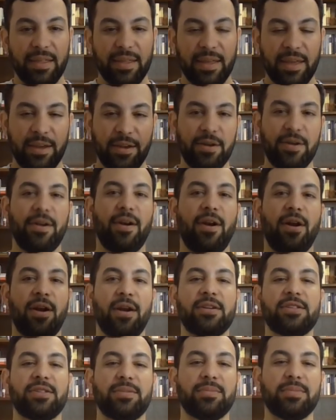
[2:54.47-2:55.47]
Here
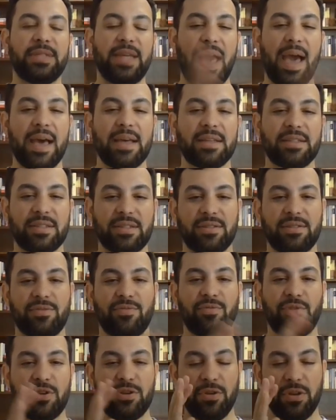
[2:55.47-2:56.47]
are some tasks
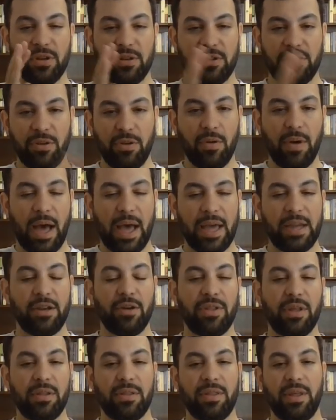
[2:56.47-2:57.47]
for you to do. I know
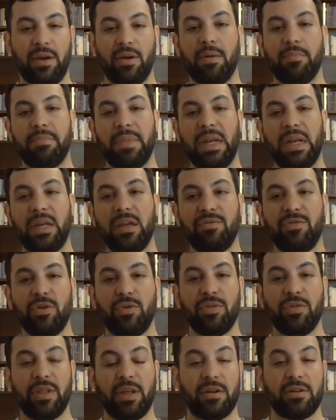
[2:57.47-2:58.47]
that there are many of
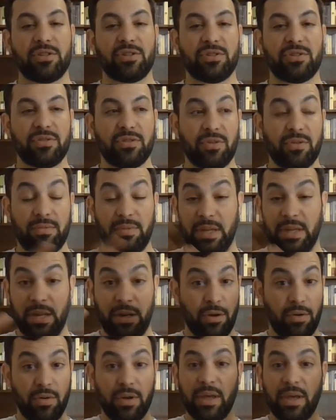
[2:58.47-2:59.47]
you that are,
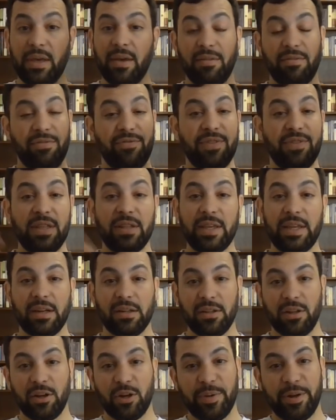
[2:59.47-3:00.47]
feeling a
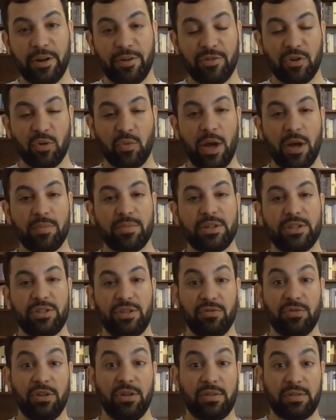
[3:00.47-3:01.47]
little bit overwhelmed because
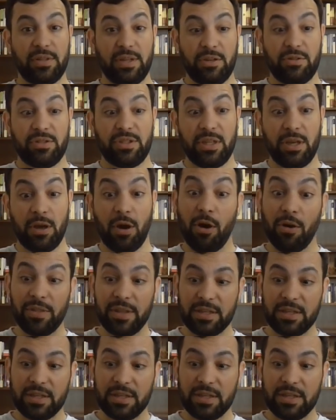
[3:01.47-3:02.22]
you looked and you see all